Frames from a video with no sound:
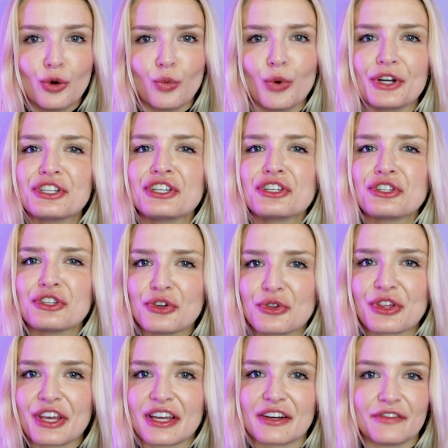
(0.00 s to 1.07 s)
What do you
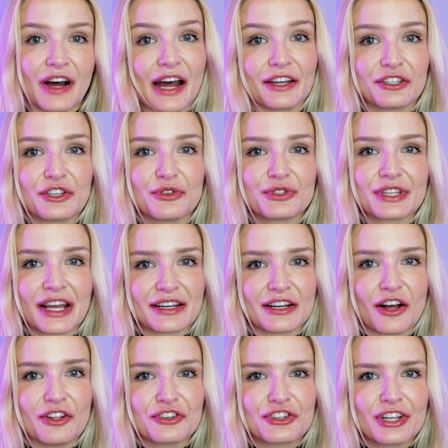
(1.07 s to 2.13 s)
think of Ionq's
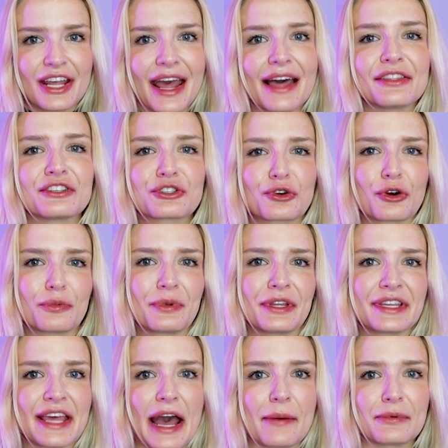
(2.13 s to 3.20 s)
technology and the Scorpion
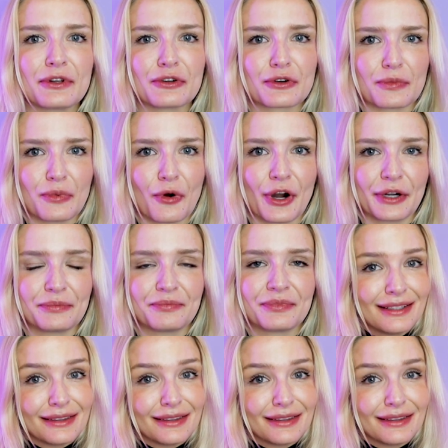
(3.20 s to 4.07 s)
Capital report?